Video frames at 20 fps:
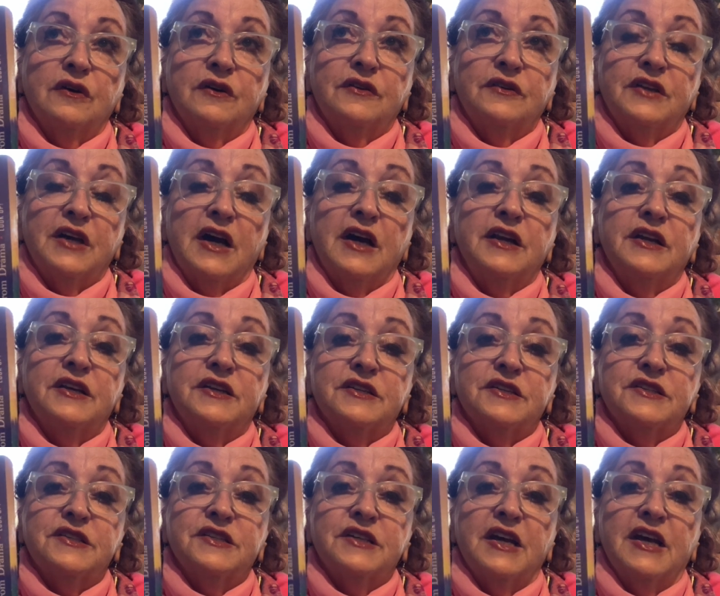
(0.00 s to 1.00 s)
that
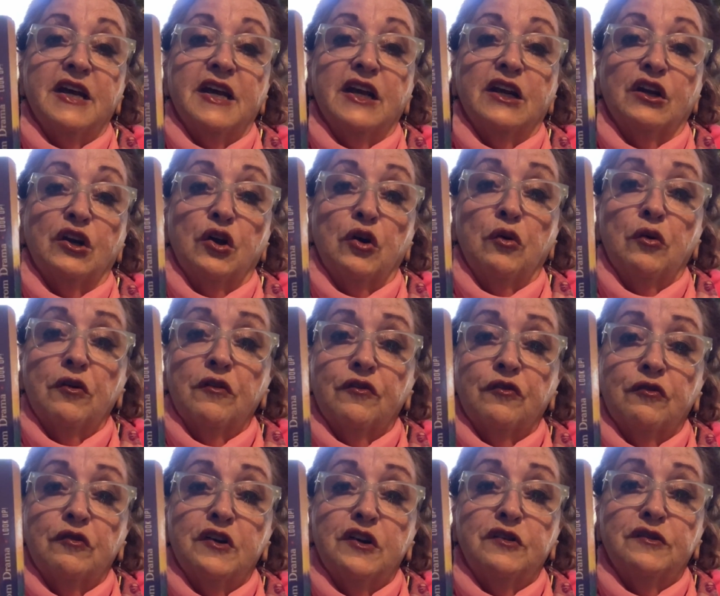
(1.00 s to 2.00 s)
is a lower
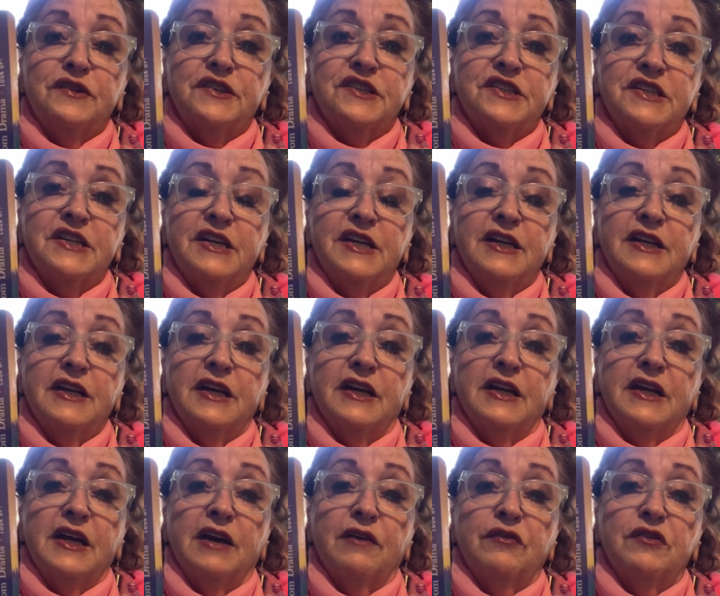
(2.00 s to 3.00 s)
frequency, and
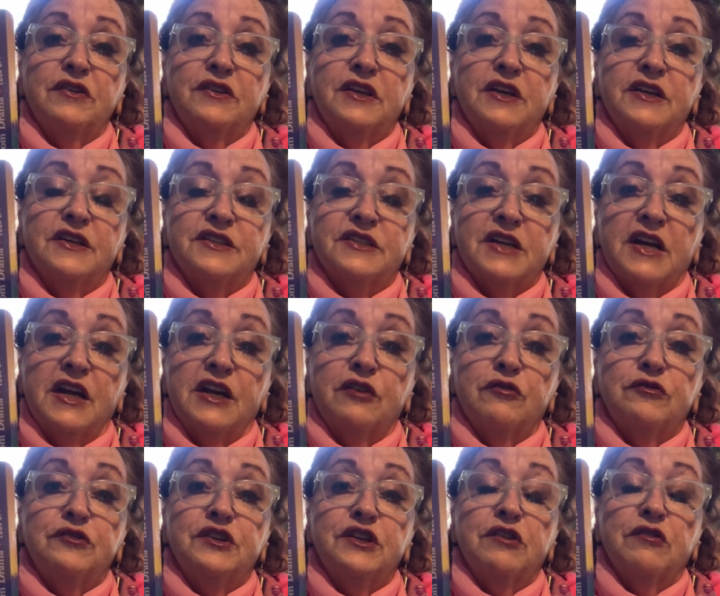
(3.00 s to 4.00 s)
everything is
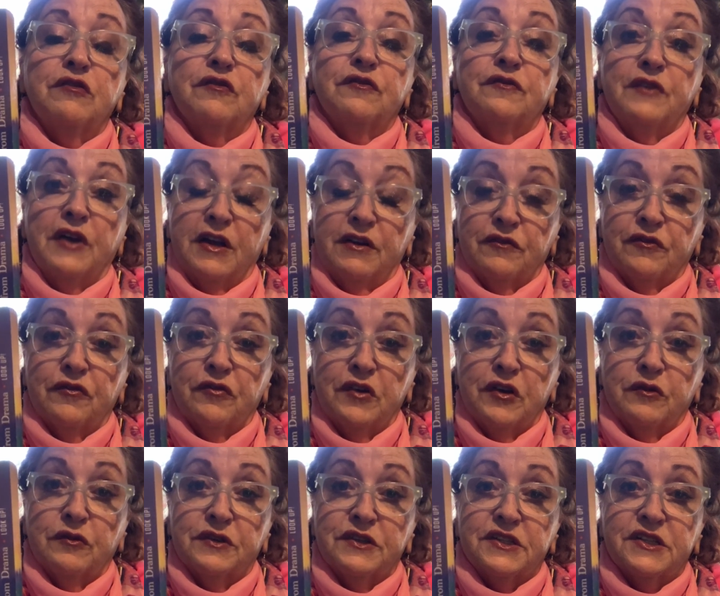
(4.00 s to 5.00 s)
energy and
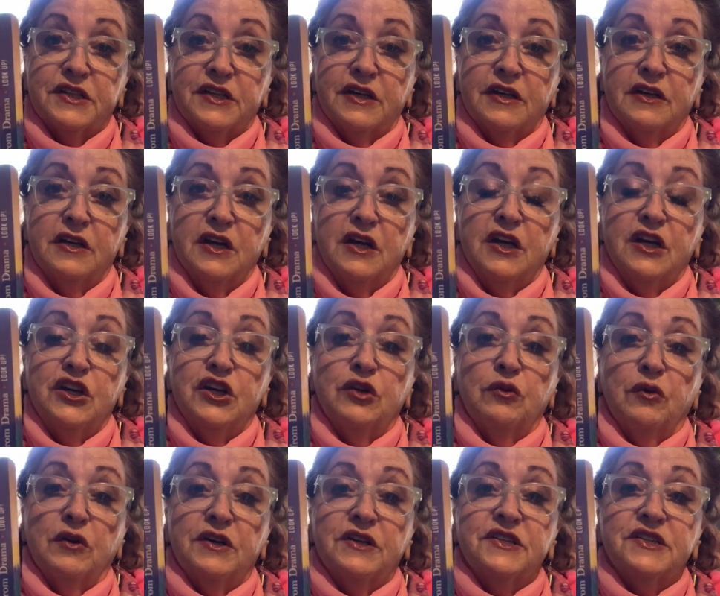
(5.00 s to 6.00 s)
frequency. You
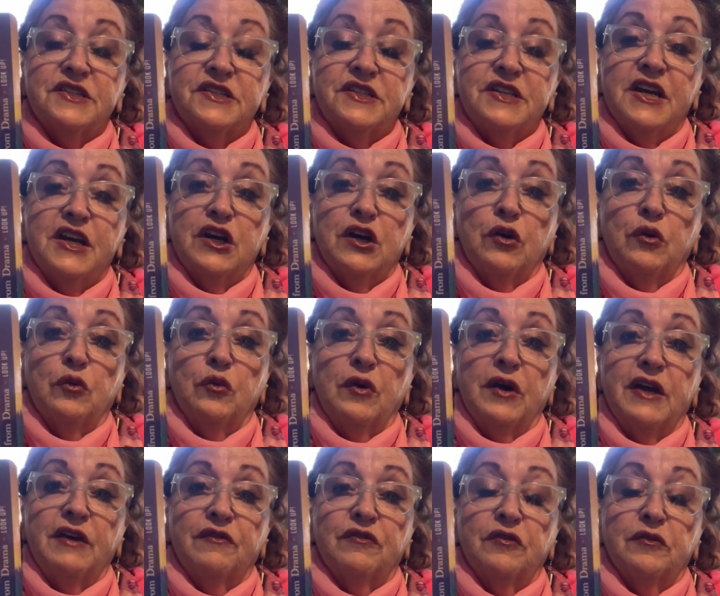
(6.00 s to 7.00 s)
want to stay
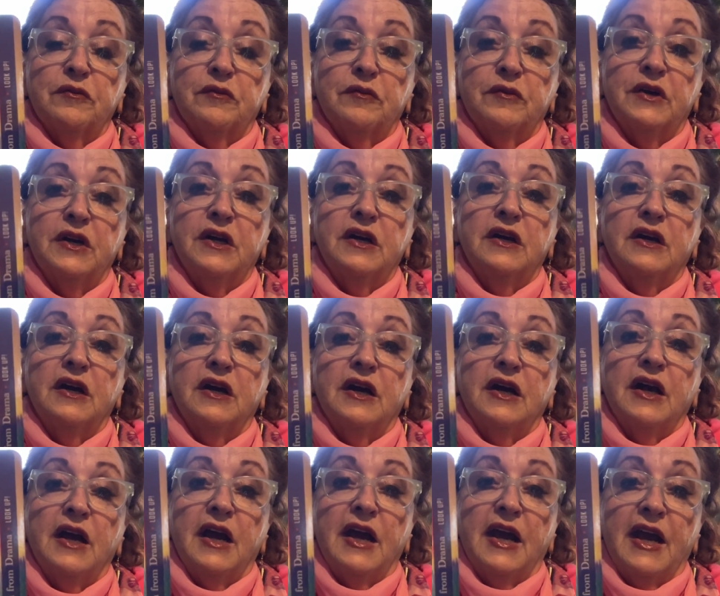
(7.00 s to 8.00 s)
away from
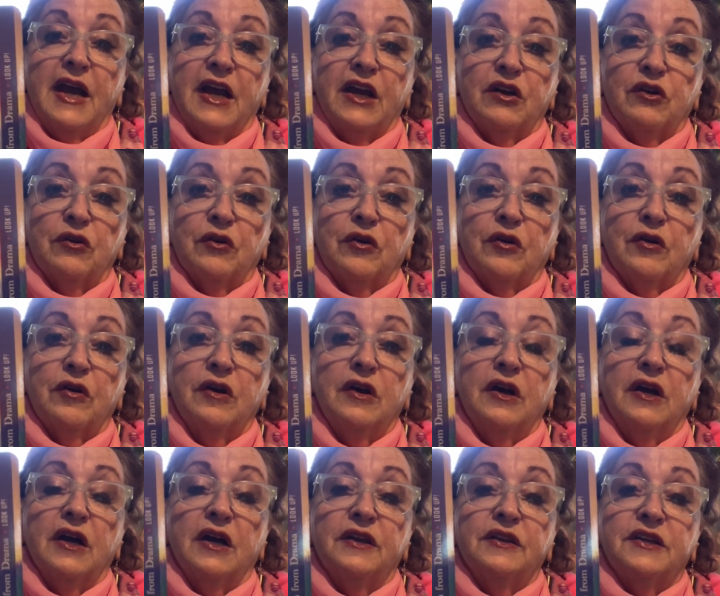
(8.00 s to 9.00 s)
anger
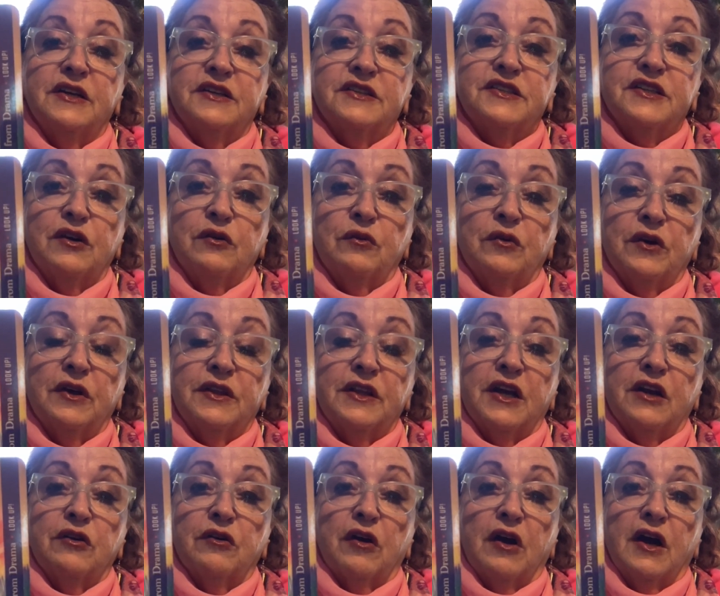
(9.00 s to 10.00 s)
and things that
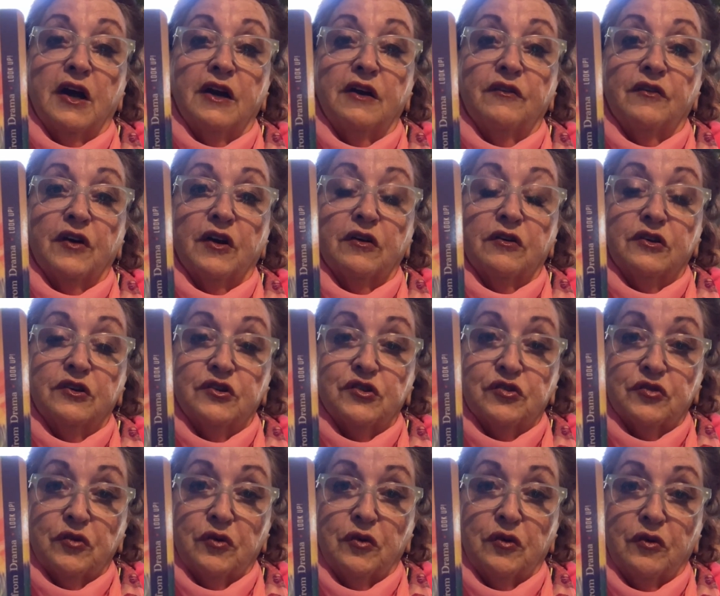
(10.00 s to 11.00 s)
are out of our
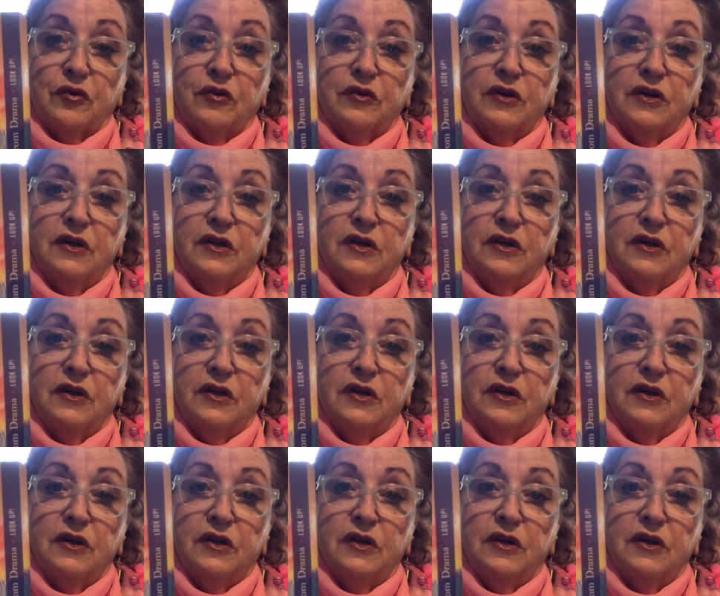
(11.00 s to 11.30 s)
control.